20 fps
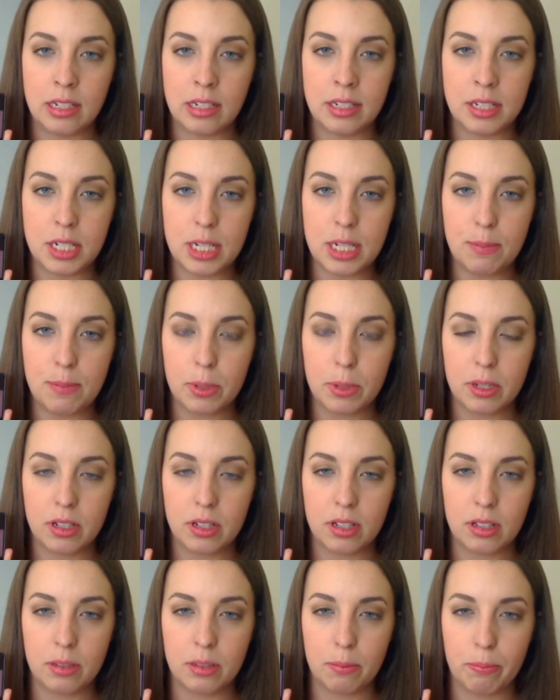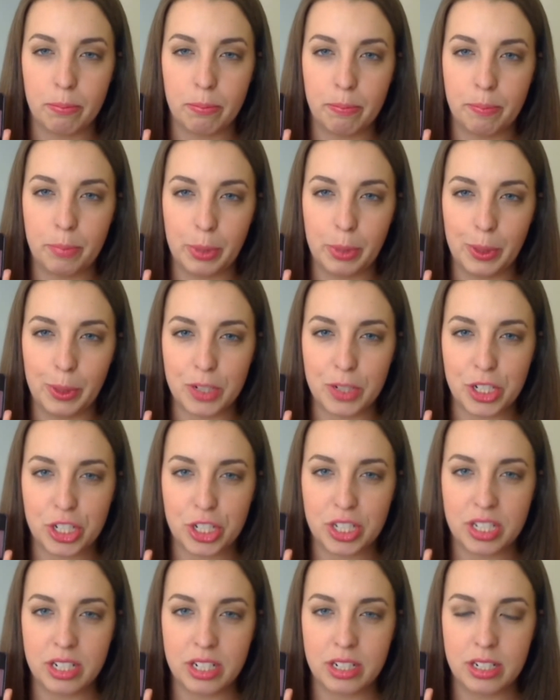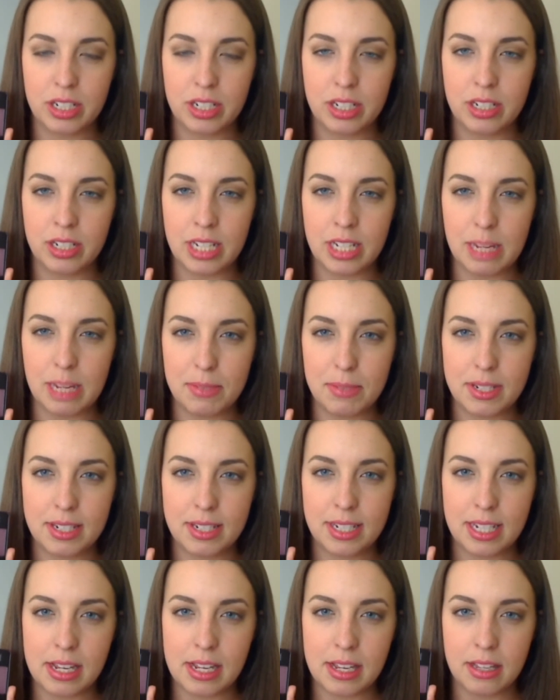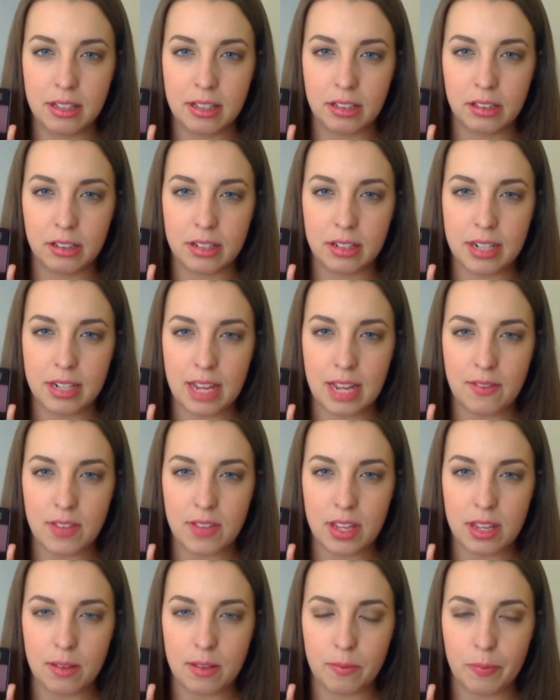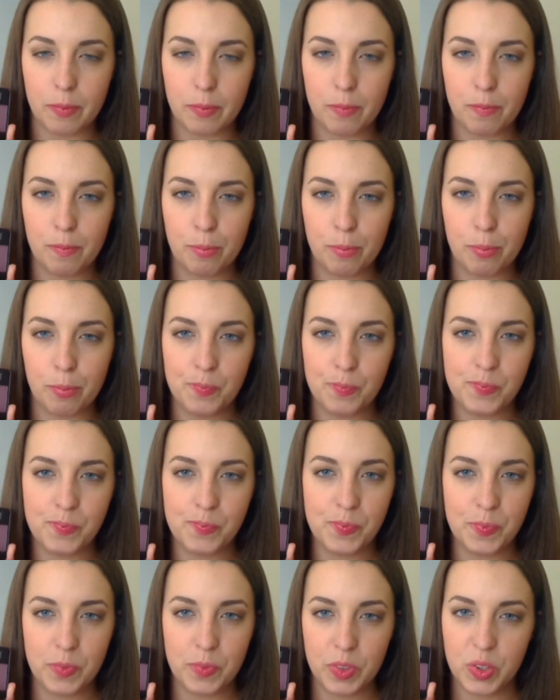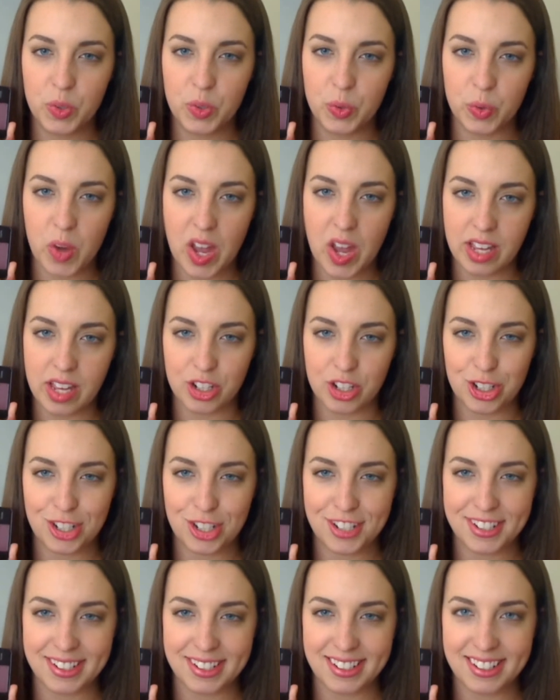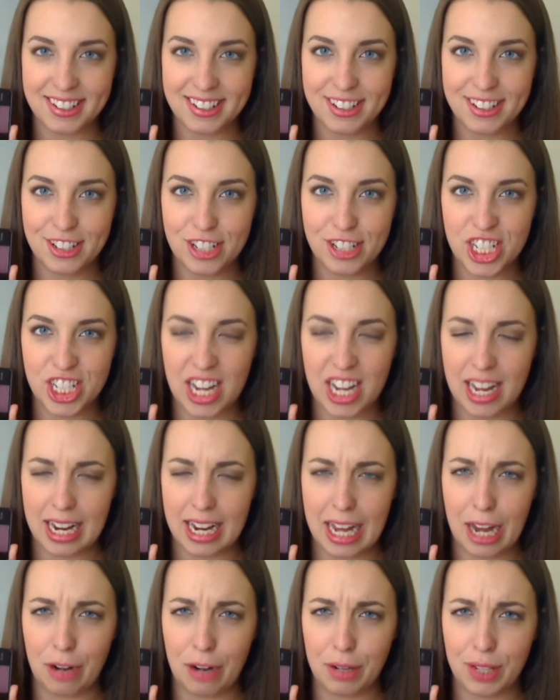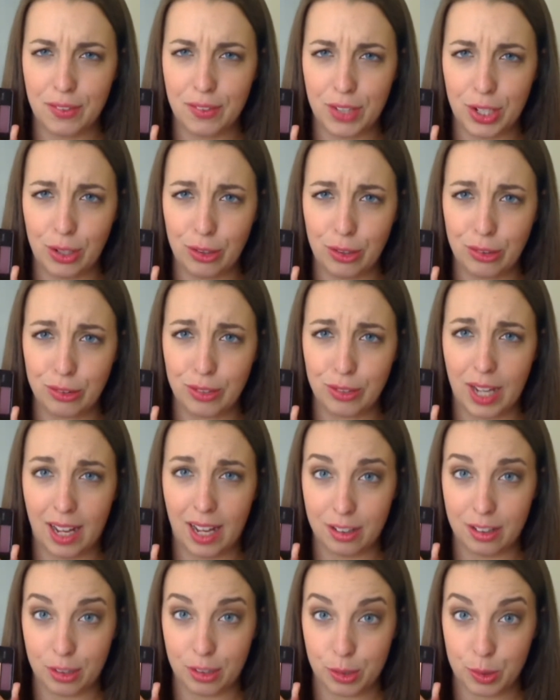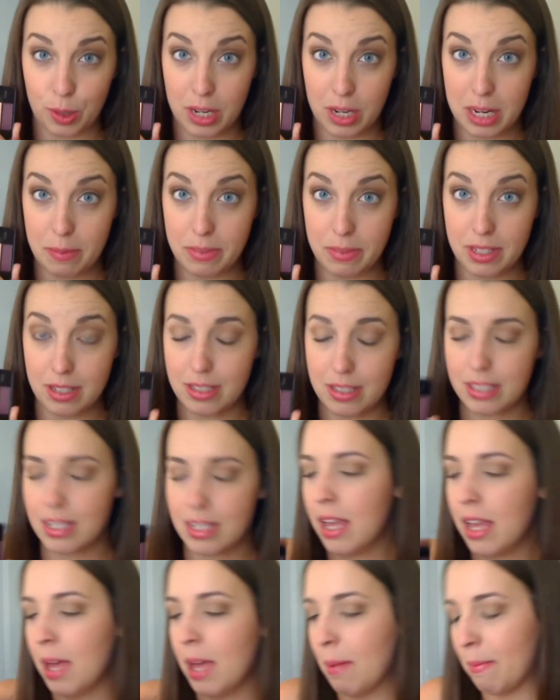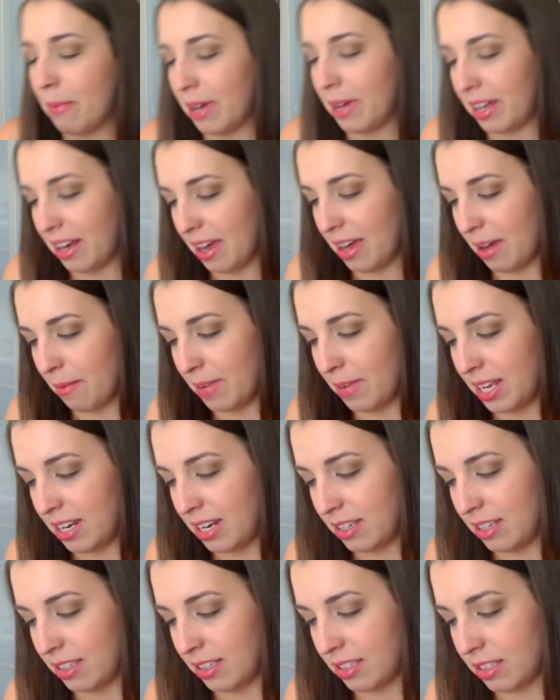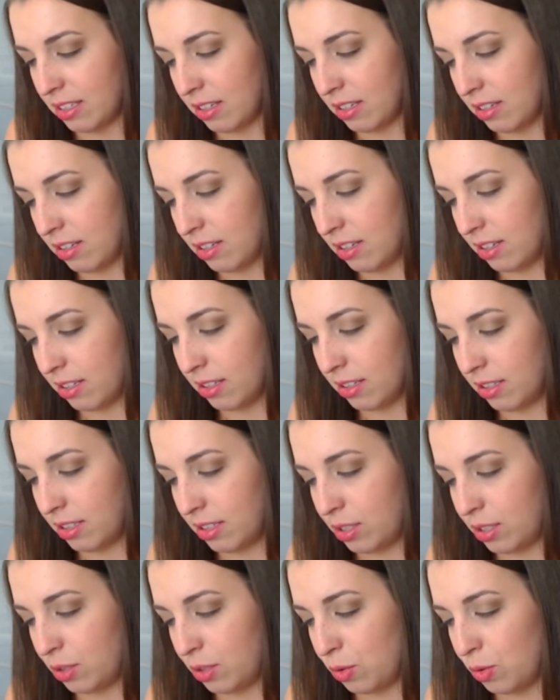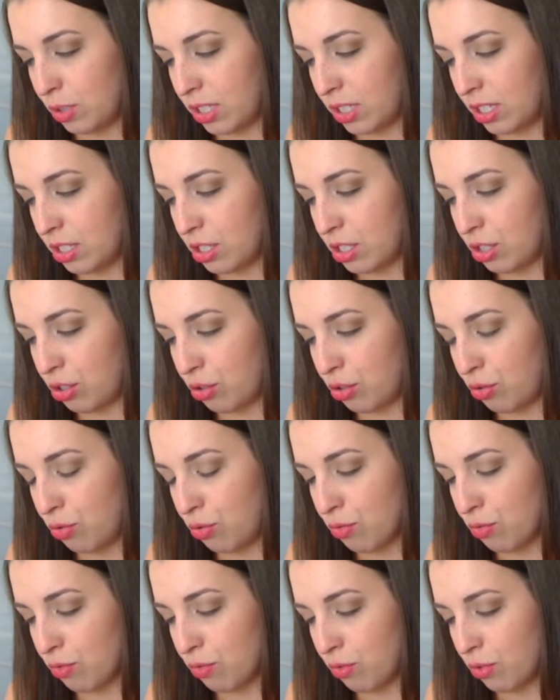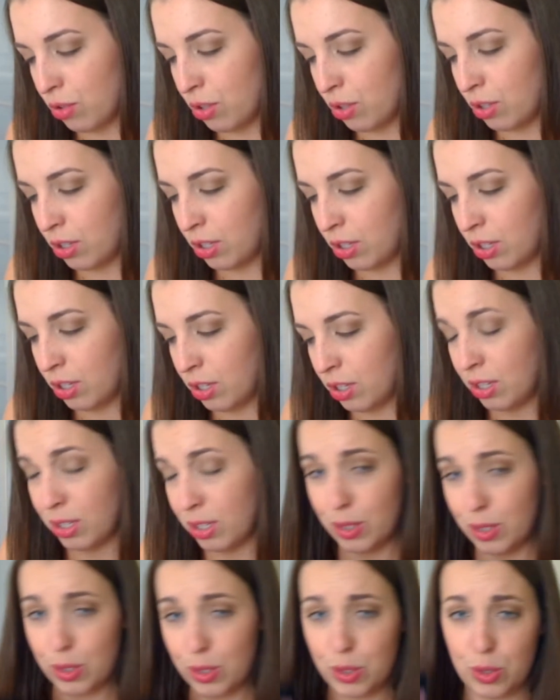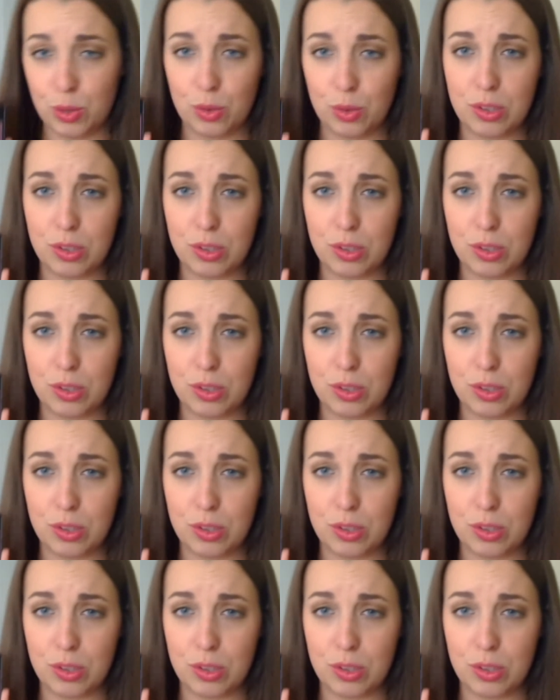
deep bluish, deep teal navy grayish shade. I don't even know how to describe this, but it is Susie Sue. That's